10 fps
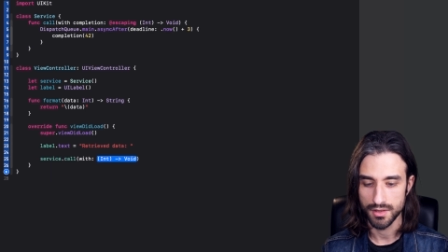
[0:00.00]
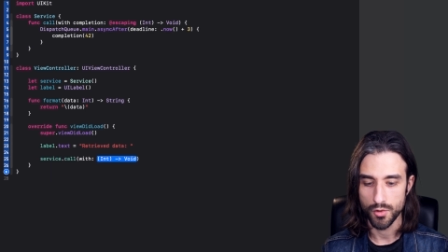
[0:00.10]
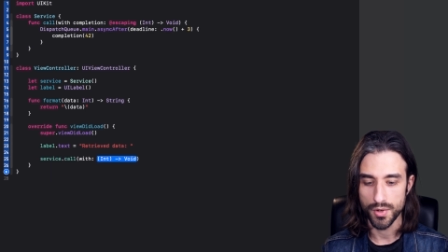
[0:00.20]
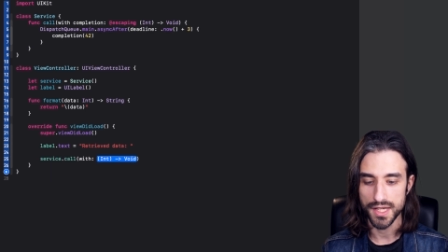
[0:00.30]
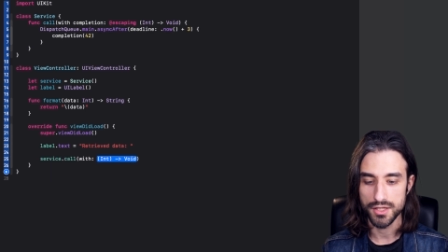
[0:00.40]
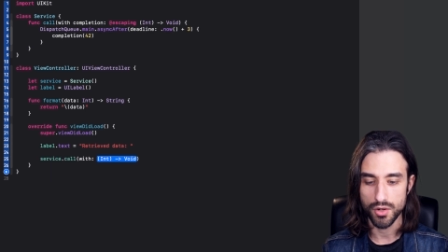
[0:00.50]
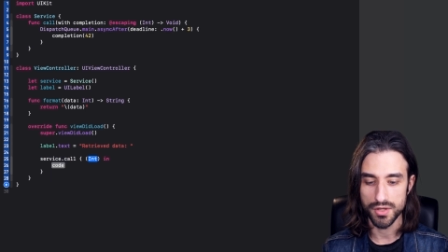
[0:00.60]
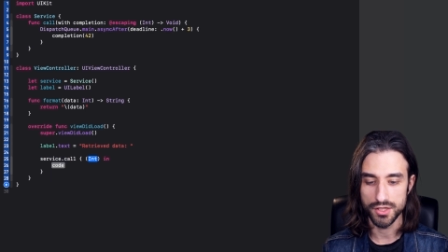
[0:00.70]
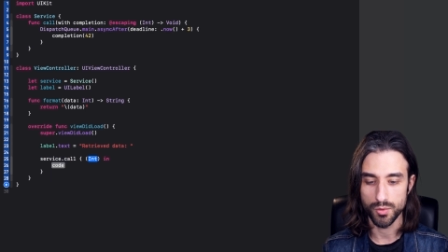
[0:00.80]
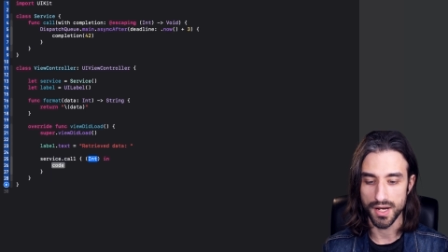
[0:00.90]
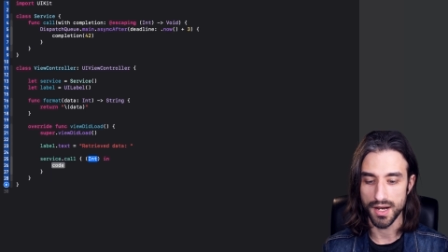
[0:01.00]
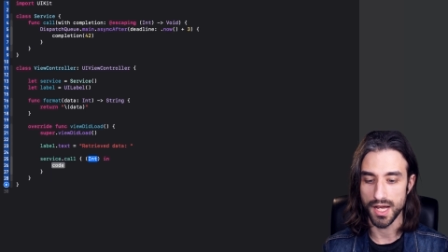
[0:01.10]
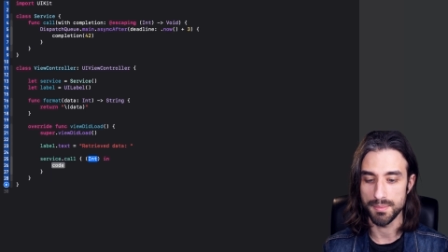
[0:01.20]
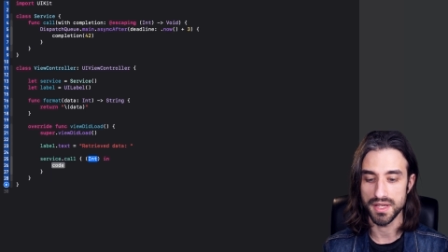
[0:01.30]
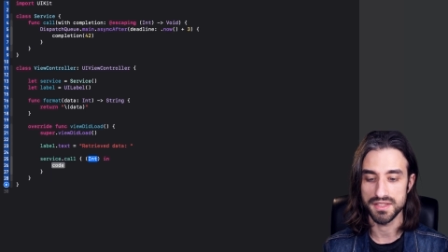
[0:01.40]
When I call it, well,
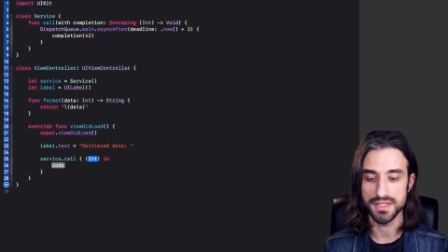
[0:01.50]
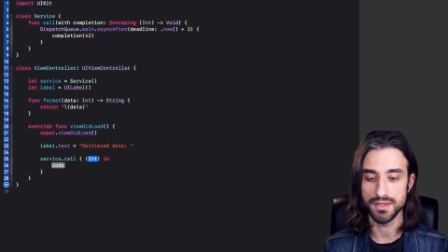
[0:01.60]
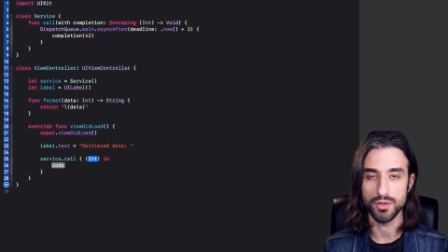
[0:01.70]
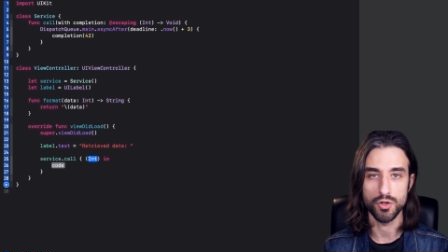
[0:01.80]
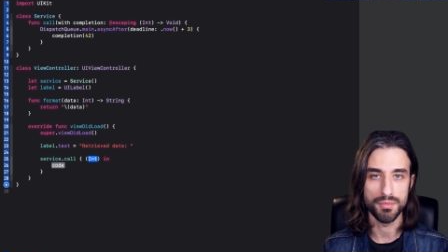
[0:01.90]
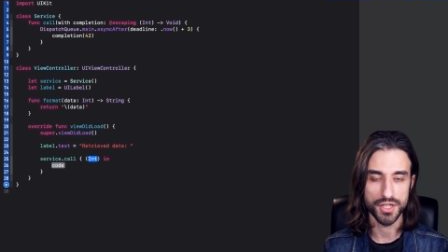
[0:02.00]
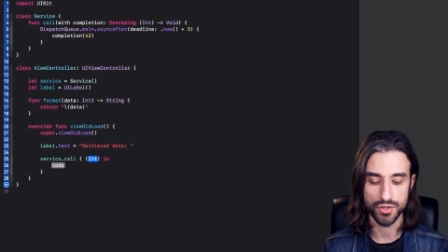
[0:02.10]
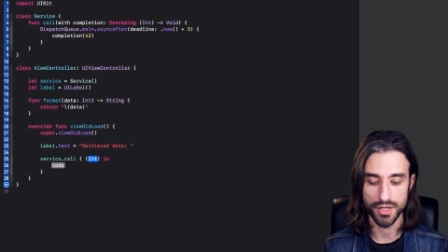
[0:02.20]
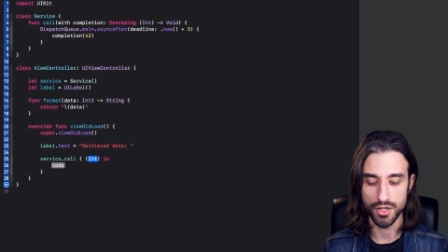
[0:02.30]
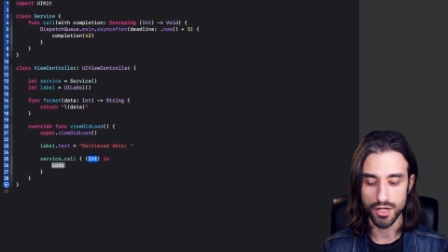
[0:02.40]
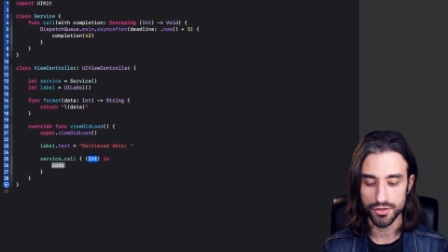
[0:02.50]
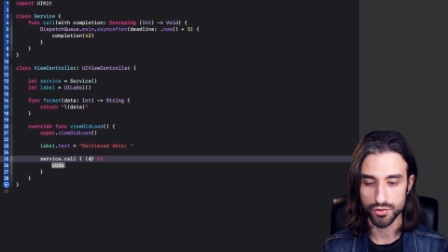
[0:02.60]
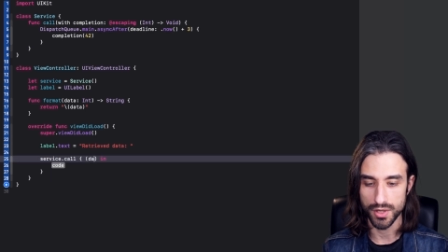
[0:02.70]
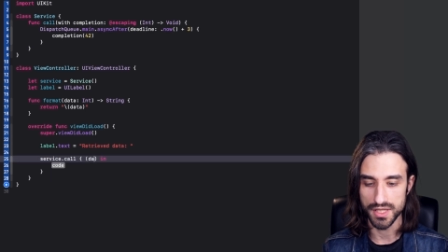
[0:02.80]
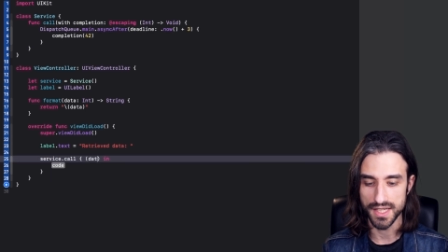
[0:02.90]
I pass in a completion handler,
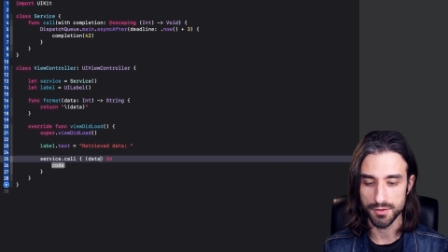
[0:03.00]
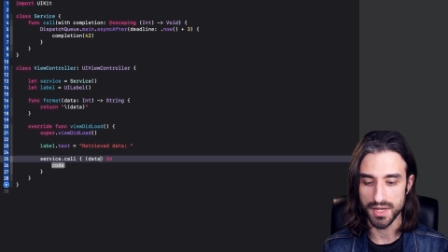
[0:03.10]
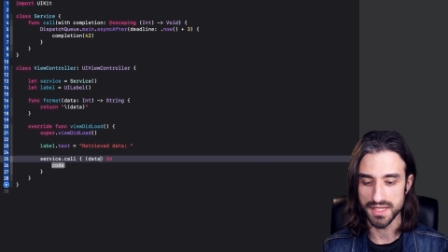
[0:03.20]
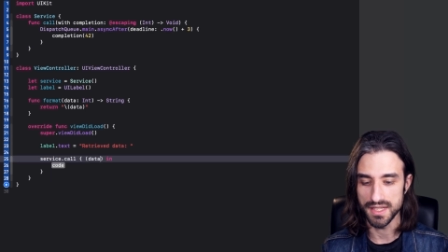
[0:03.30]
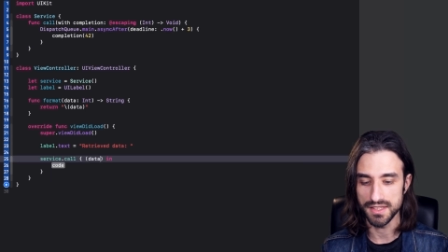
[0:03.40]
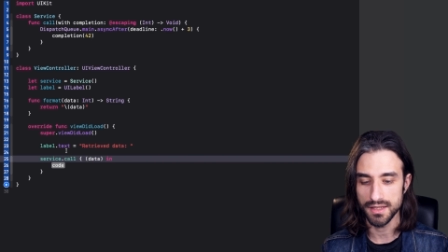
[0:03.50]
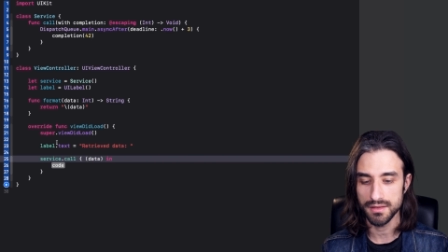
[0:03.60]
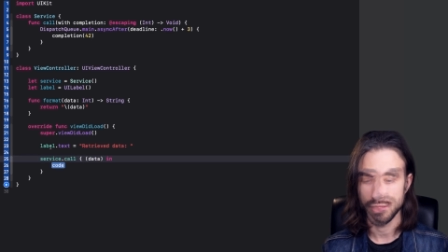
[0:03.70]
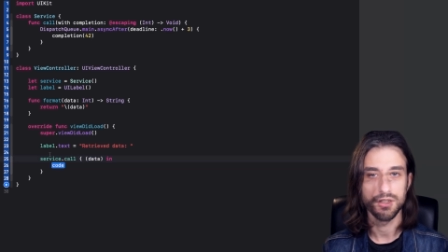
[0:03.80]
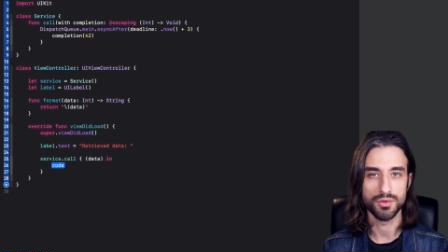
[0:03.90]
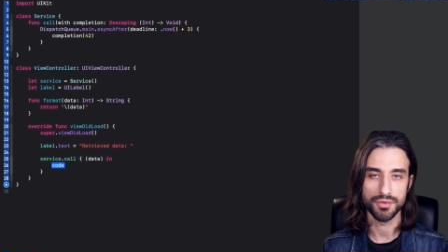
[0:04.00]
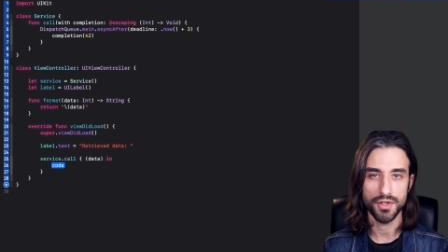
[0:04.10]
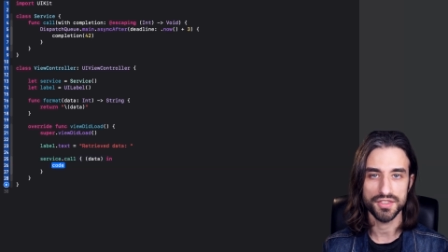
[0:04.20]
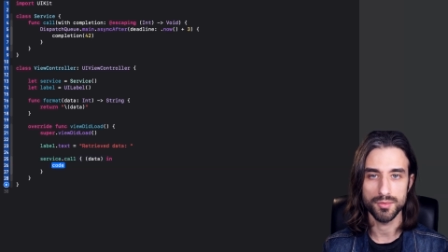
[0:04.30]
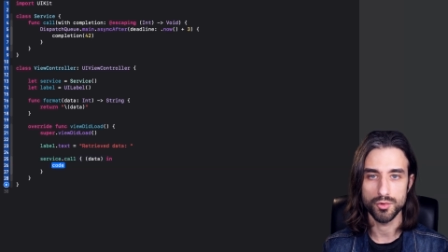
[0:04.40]
so I get my data. So
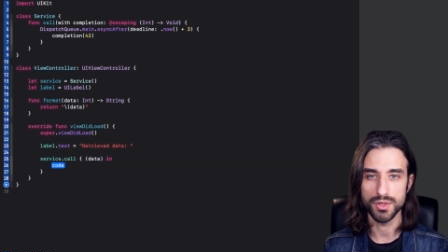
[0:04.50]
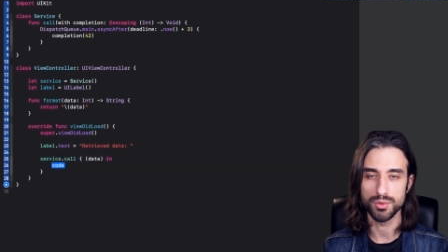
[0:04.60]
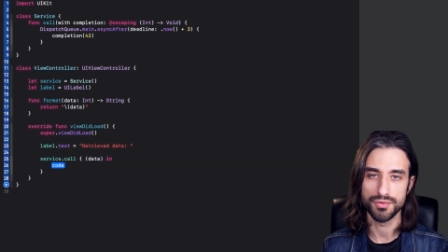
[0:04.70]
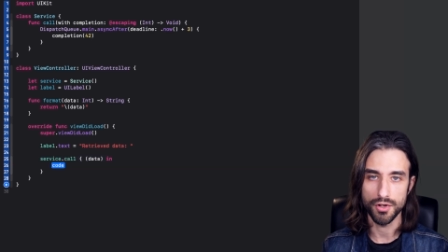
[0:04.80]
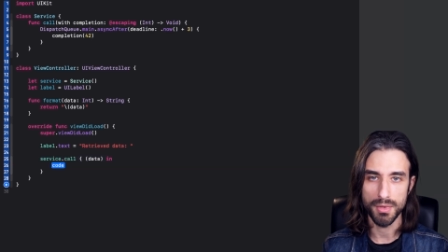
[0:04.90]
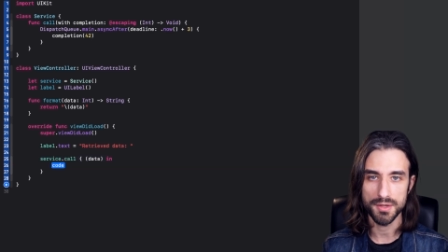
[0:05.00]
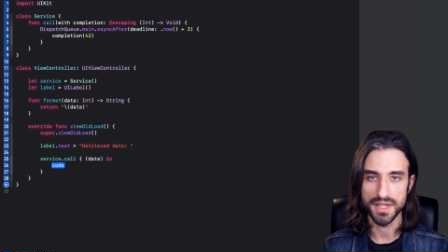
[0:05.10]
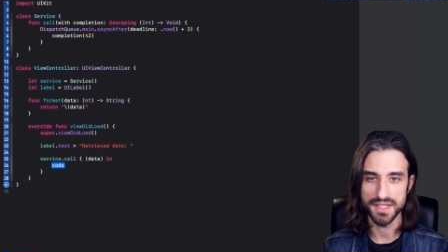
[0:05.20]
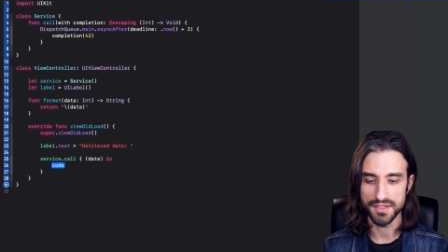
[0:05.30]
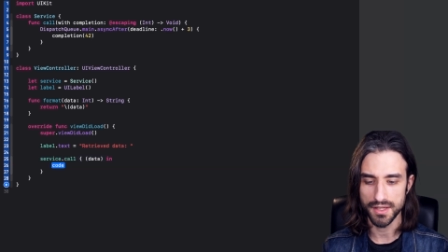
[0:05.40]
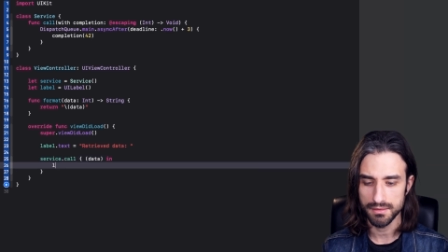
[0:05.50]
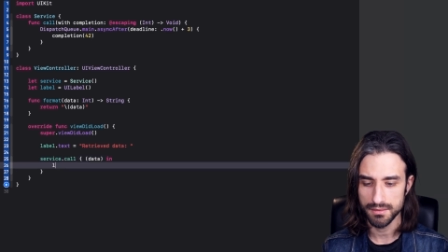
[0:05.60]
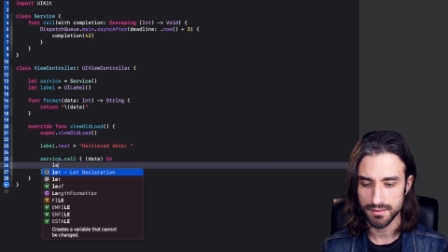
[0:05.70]
first I'm going to format my data.